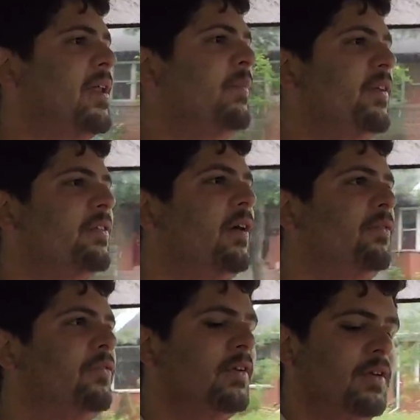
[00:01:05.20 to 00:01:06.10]
myself,
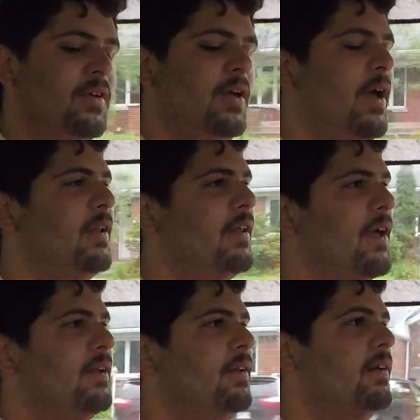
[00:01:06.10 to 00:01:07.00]
and
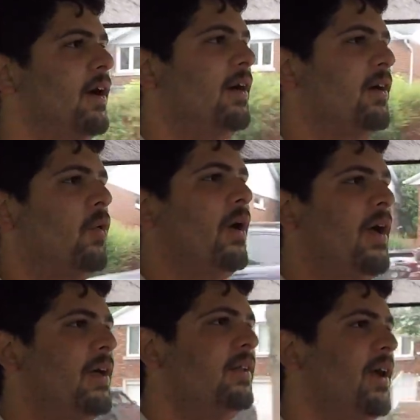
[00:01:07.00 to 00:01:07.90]
then go ahead